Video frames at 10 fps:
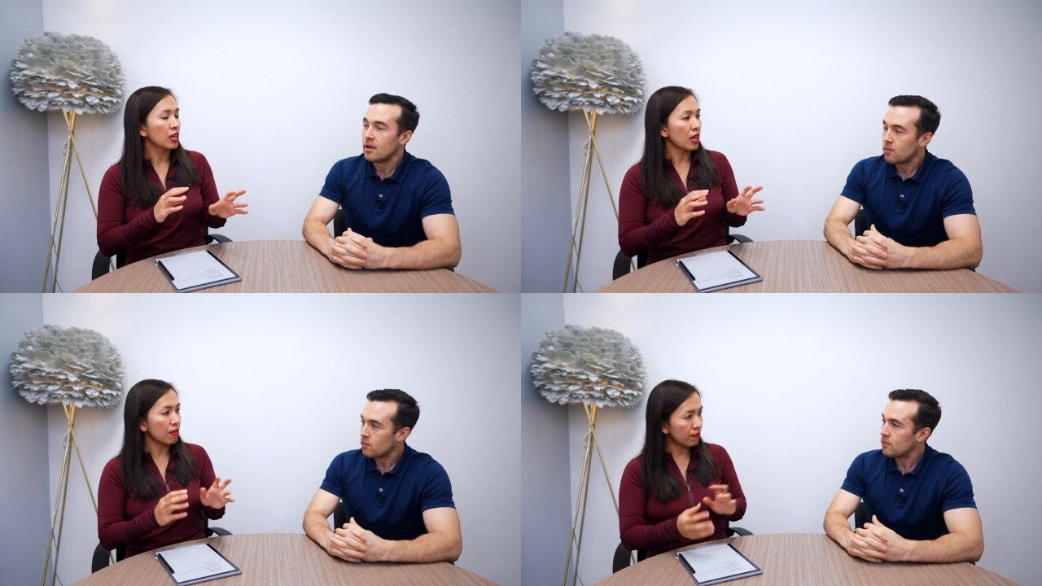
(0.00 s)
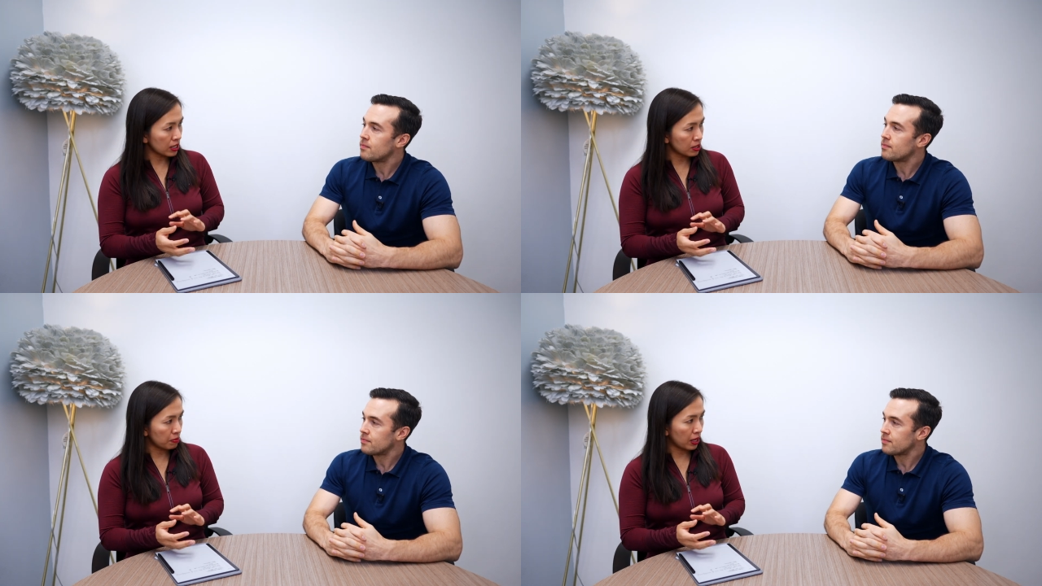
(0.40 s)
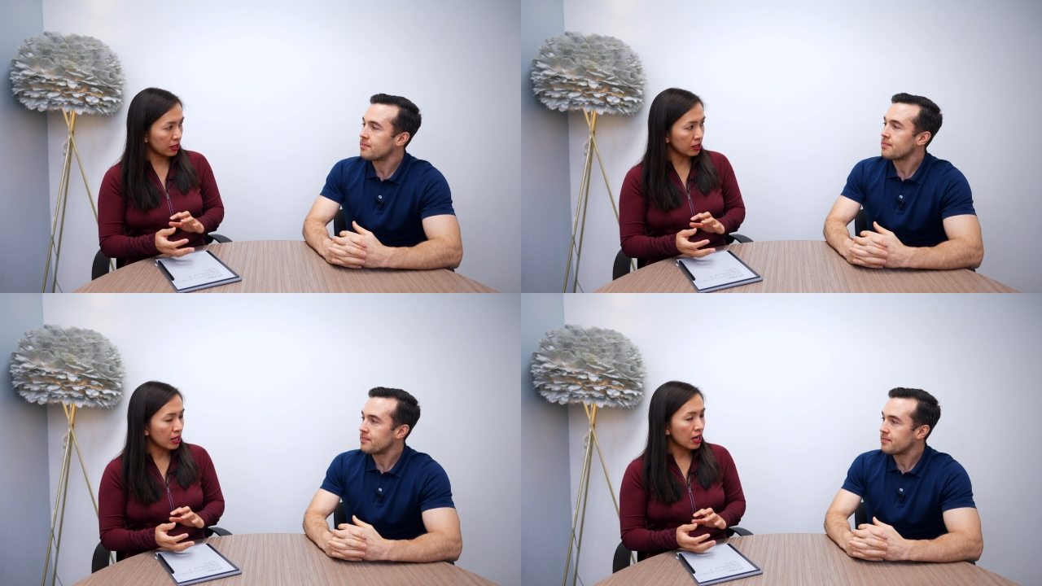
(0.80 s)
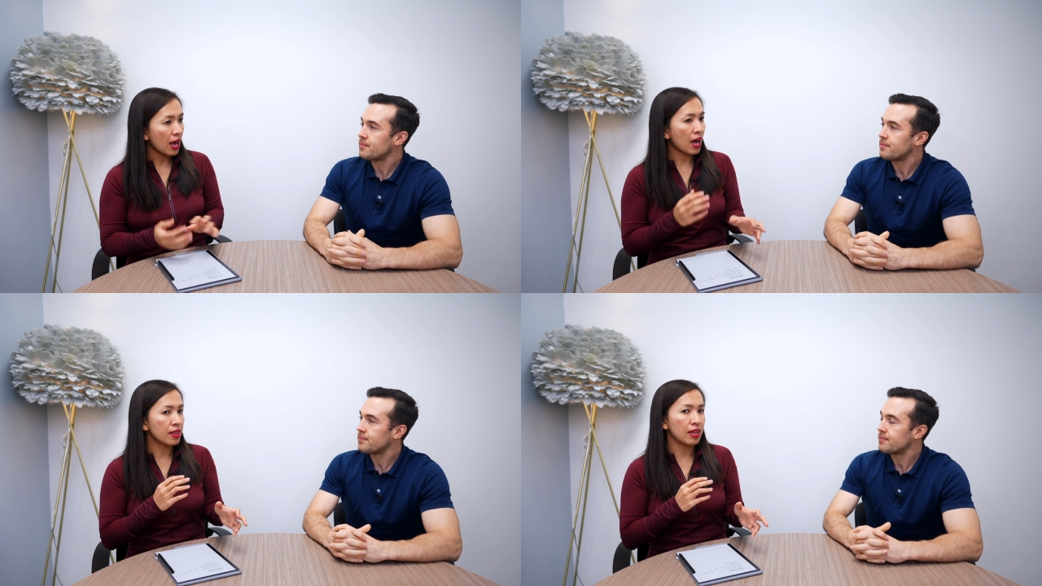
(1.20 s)
Speaker 1: investment,
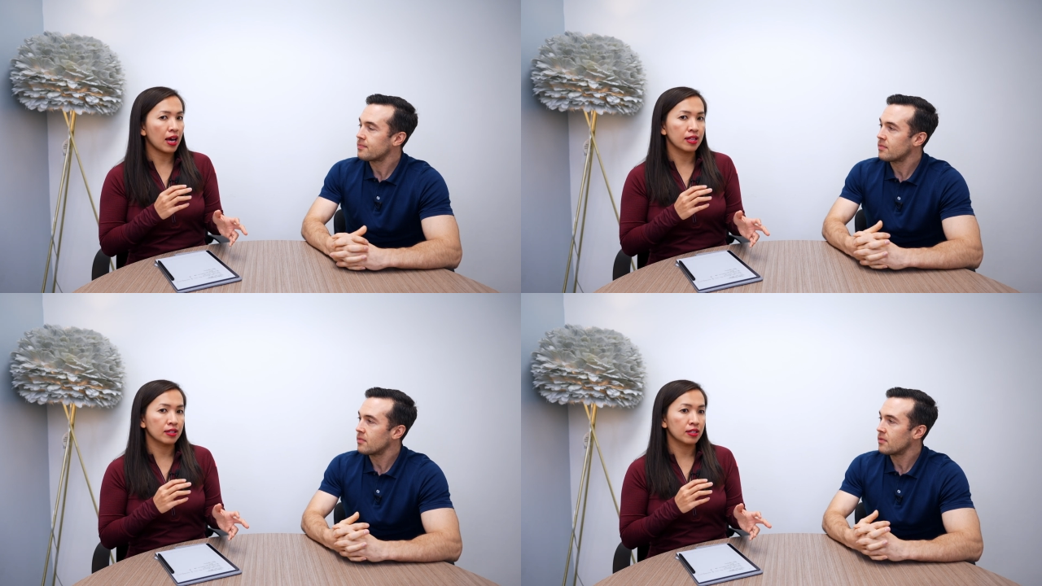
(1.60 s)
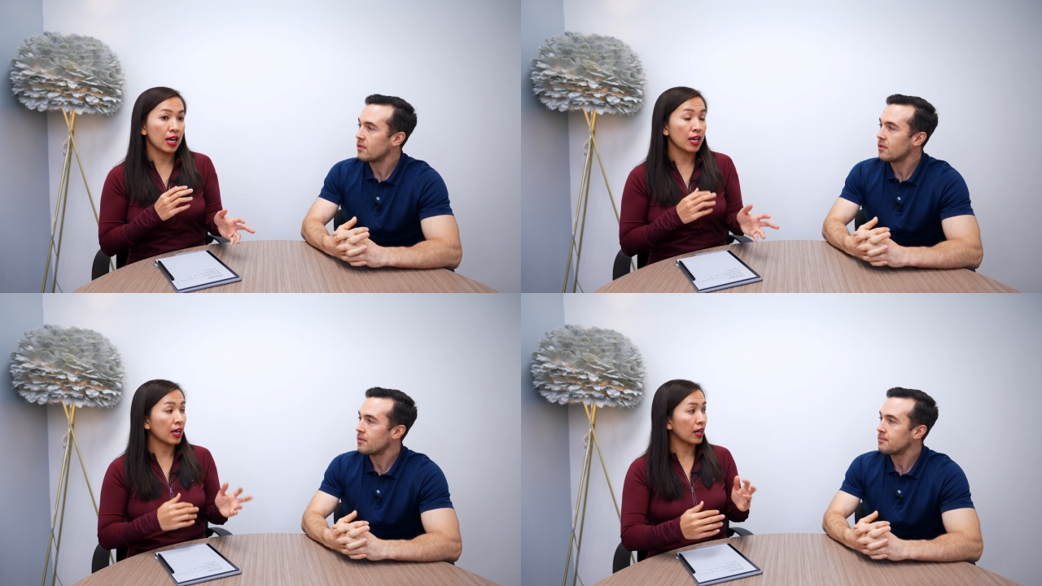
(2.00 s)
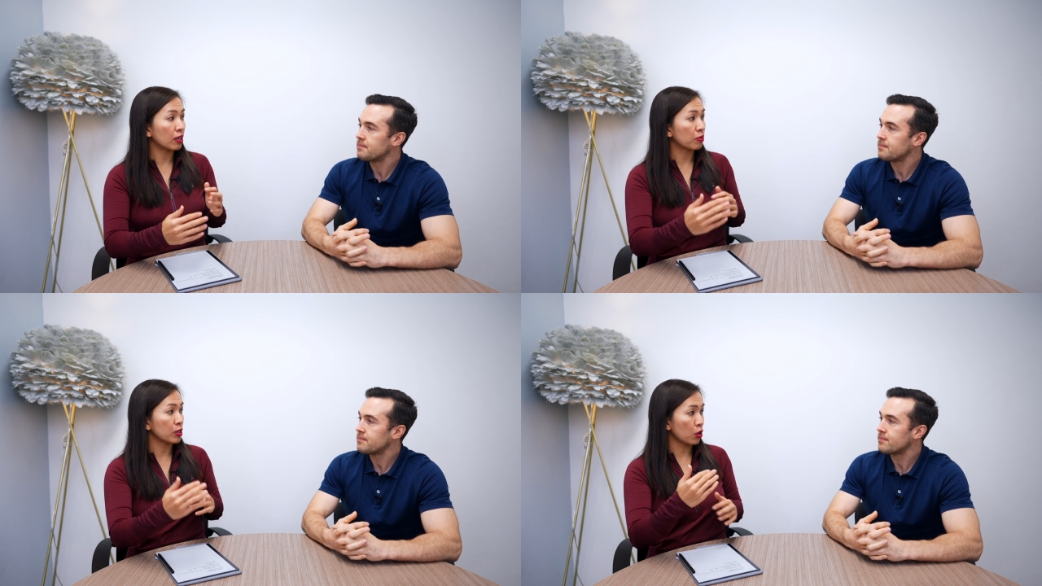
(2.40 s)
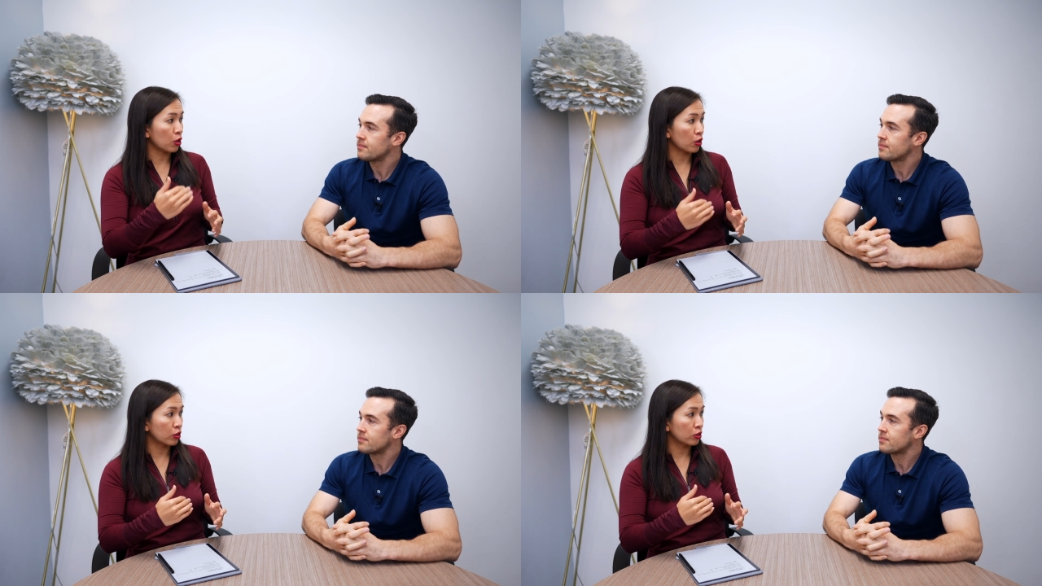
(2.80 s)
and then they get a
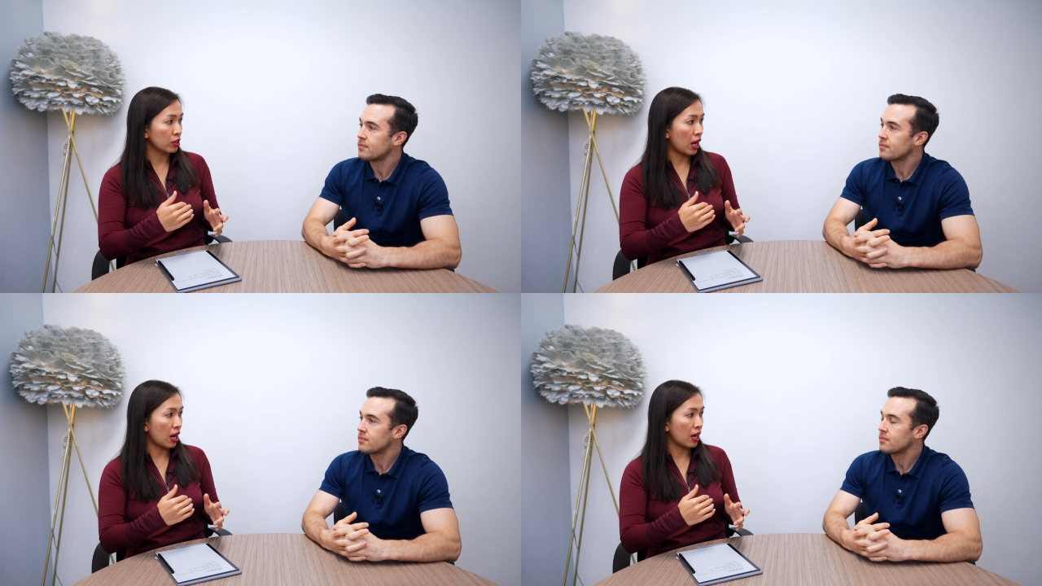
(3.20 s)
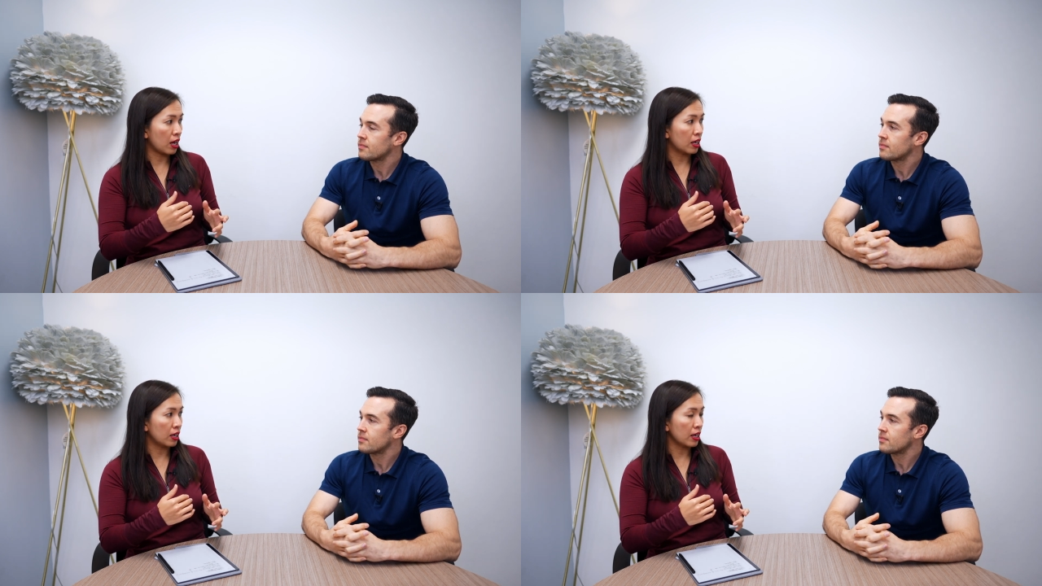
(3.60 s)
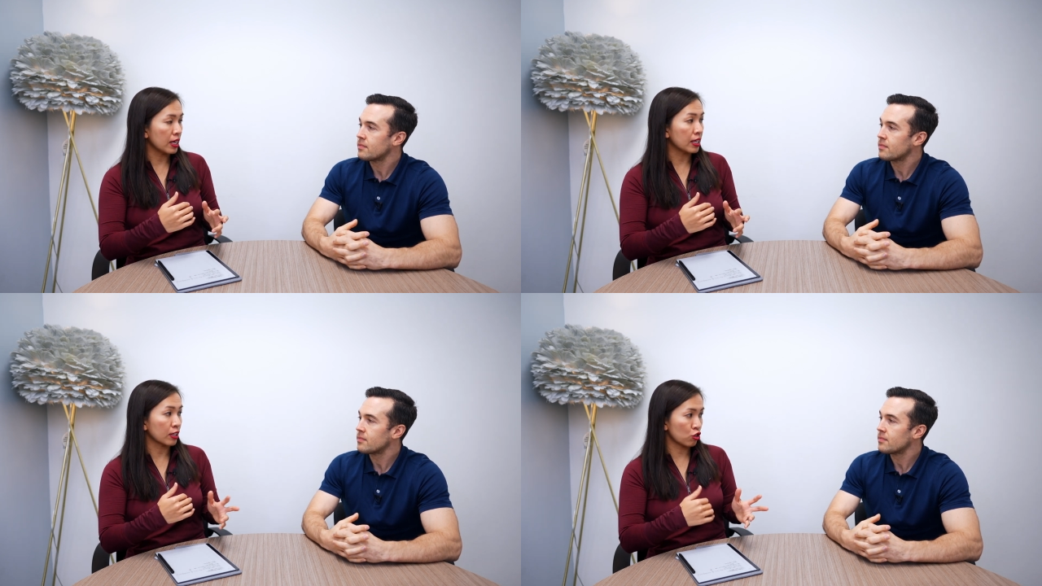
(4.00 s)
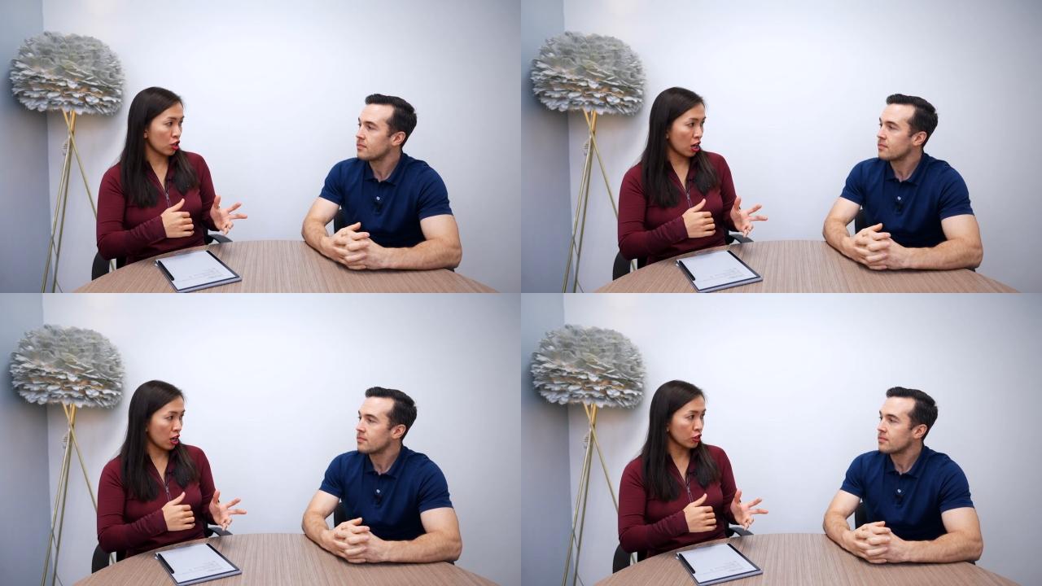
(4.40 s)
return uh, in
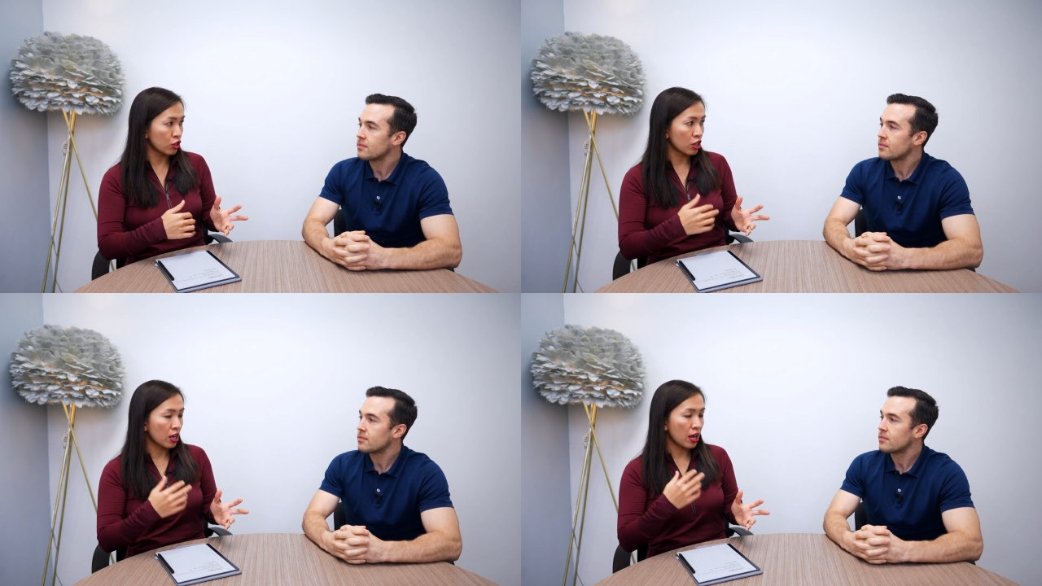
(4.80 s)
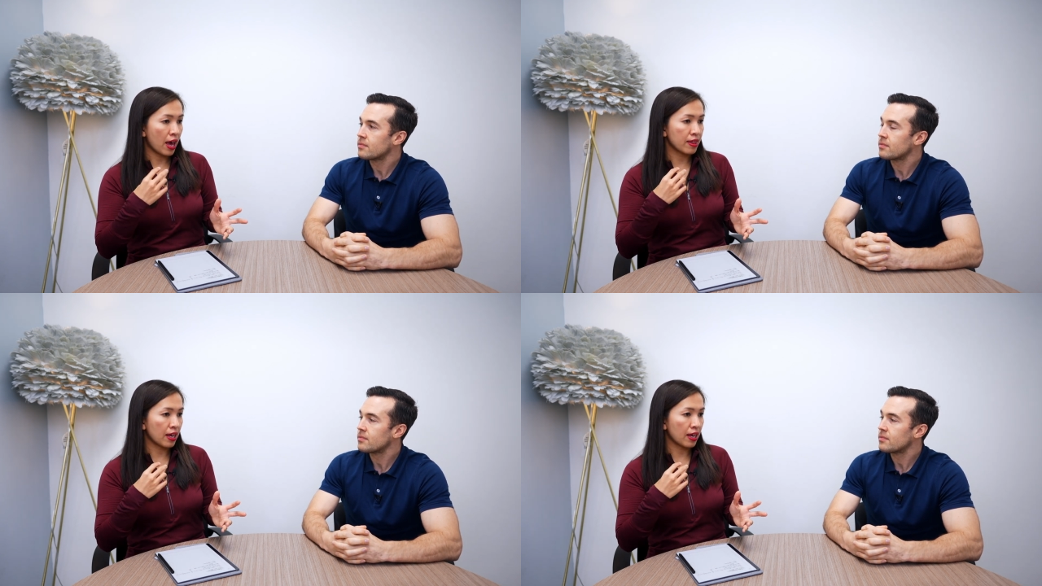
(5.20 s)
exchange, and